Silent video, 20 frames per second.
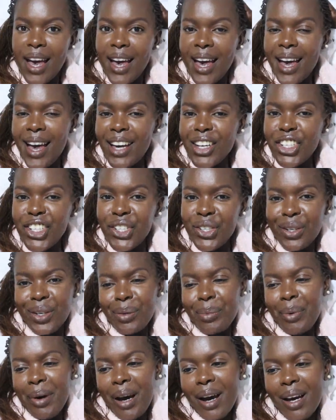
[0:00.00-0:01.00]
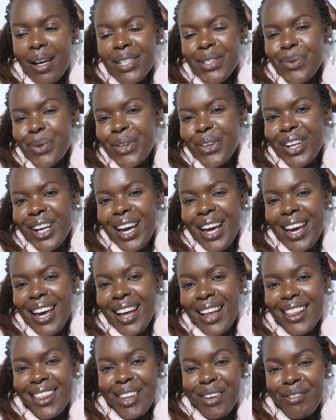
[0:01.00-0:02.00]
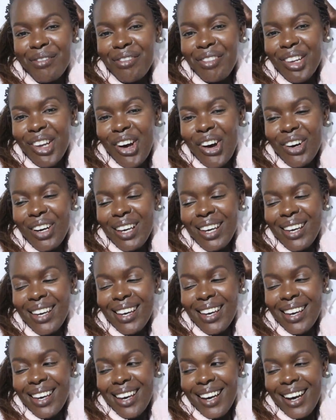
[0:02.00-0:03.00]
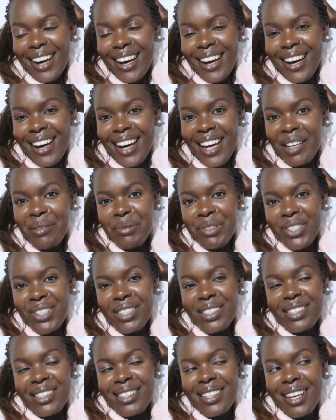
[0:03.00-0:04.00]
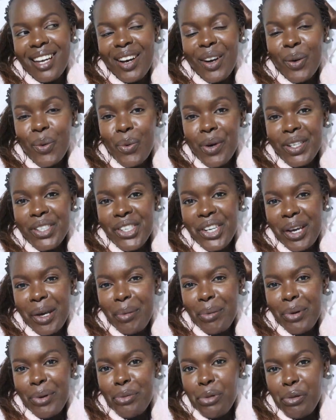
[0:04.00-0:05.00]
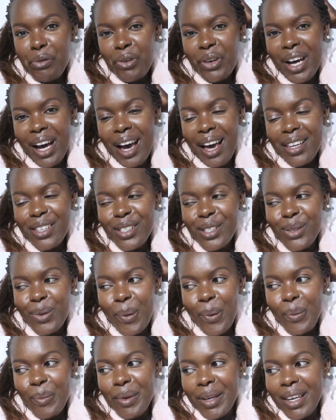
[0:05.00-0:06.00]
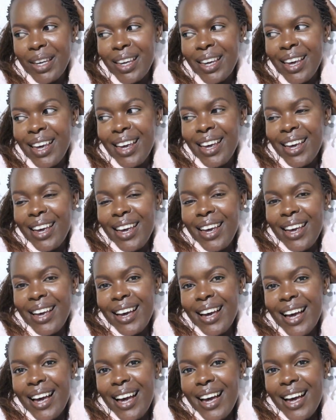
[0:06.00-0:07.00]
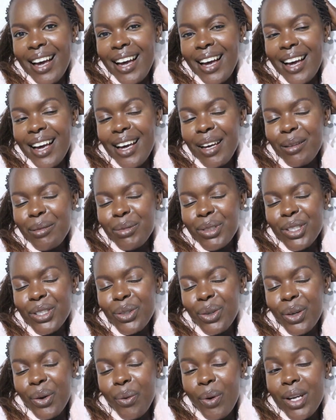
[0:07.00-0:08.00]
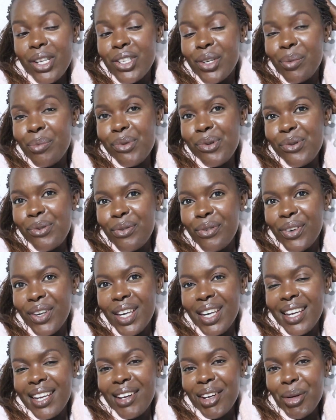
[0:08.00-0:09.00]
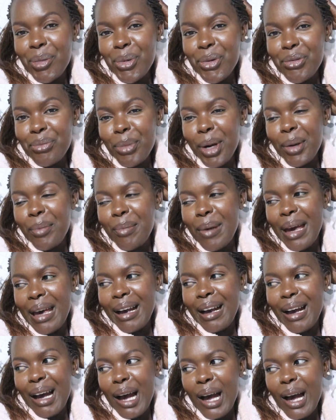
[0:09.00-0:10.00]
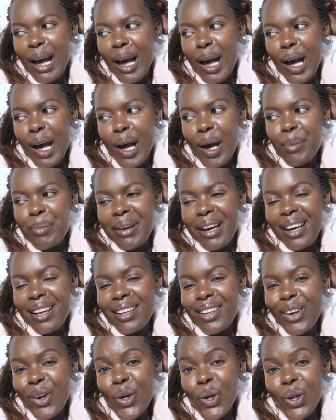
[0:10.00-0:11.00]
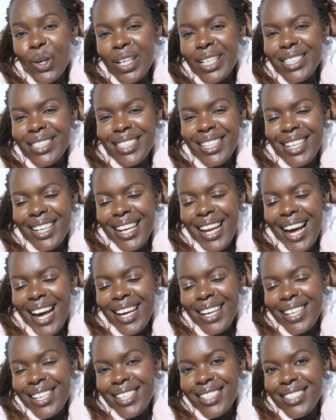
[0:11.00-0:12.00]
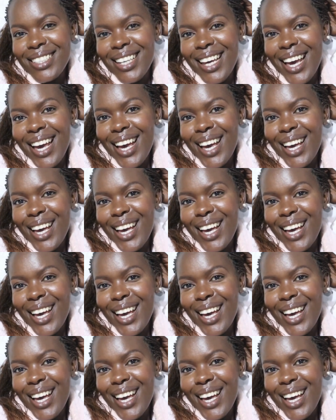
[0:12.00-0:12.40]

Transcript: and sugar pies we're gonna end the vlog here i'm just watching a movie if you guys saw me I'm just gonna watch a movie, remove my makeup, and call it a night.